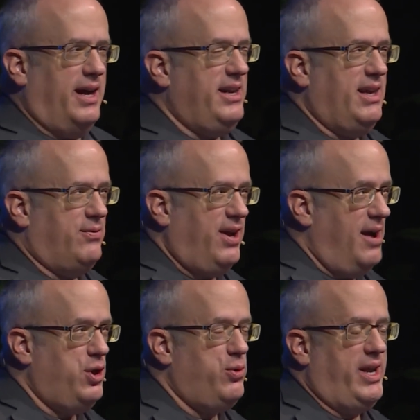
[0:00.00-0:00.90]
didn't have
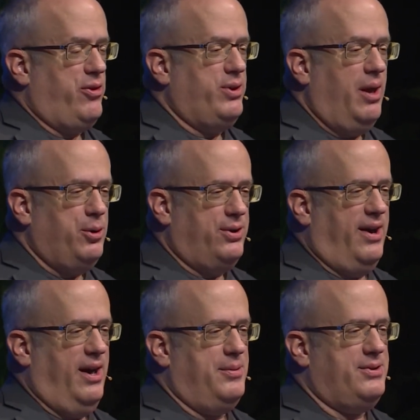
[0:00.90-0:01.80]
time to do any other number
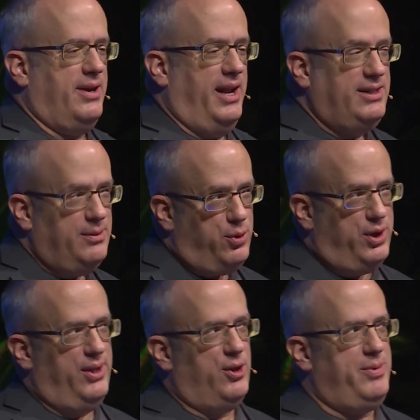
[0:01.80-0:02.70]
types, and I did
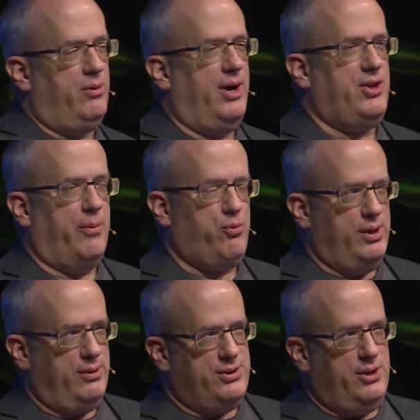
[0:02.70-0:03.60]
put in those bitwise
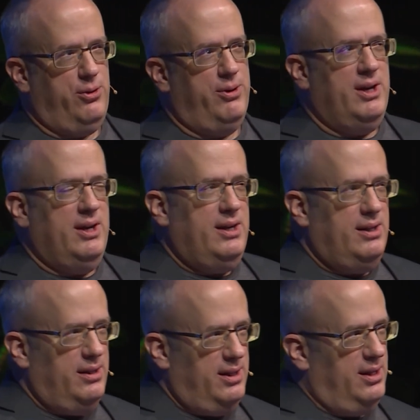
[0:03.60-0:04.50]
operators, so
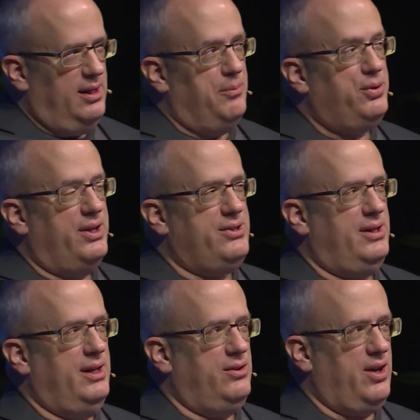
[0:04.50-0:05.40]

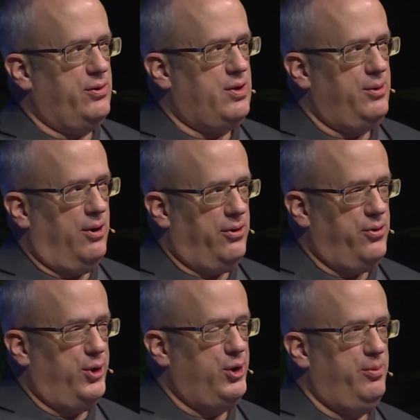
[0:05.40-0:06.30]
implicit in JavaScript are
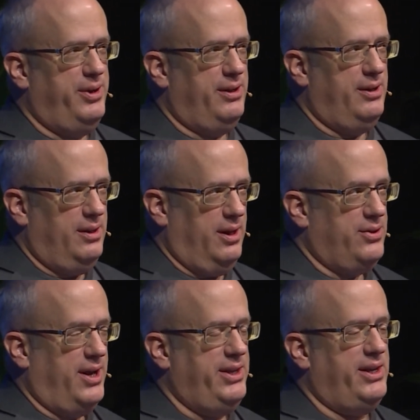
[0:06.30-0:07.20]
32-bit
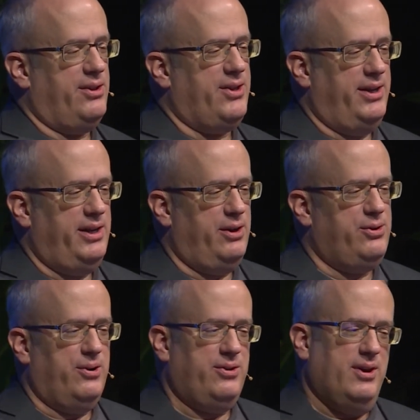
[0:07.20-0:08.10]
signed and unsigned
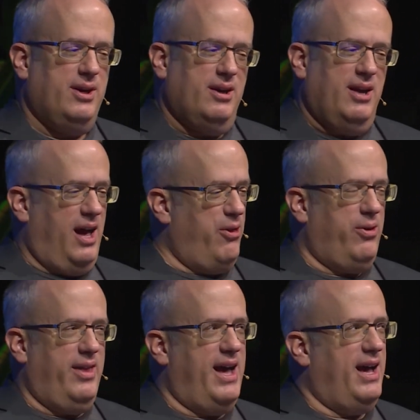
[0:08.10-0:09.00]
integers.
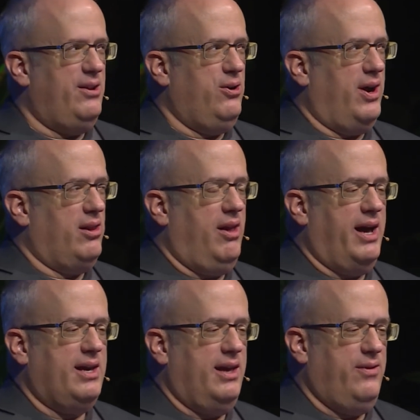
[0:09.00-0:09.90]
Other than that, you're out of
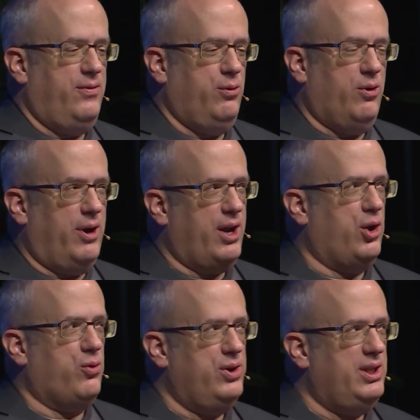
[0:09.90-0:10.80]
luck. And if you want to
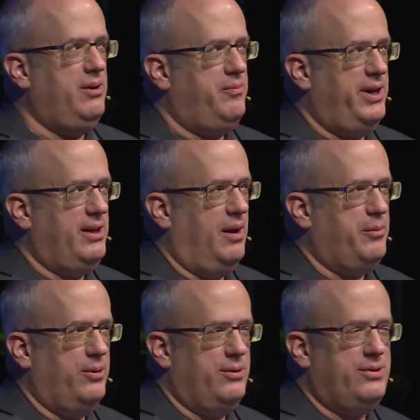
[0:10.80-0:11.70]
go to really big
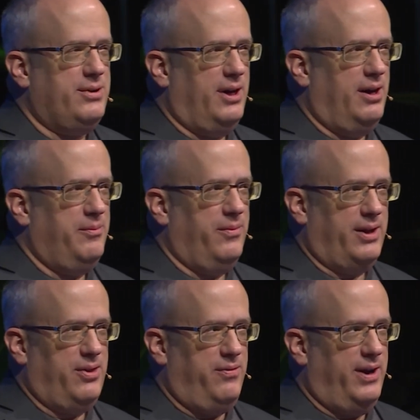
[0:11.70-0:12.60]
numbers,
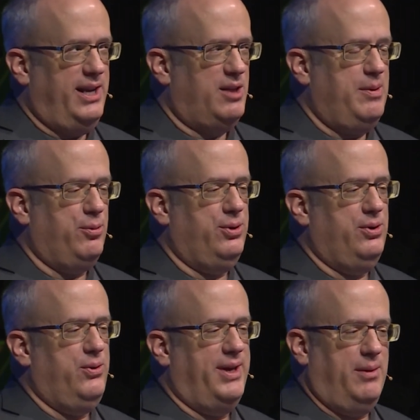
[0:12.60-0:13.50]
like the finance people
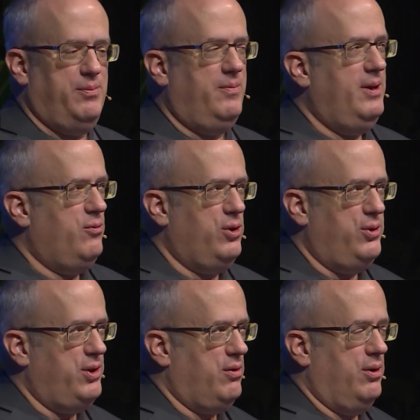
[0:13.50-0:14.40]
do, you end up
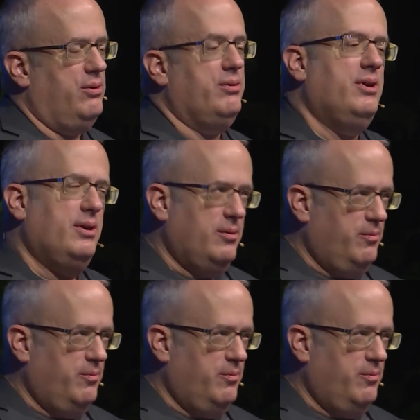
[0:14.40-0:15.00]
using your own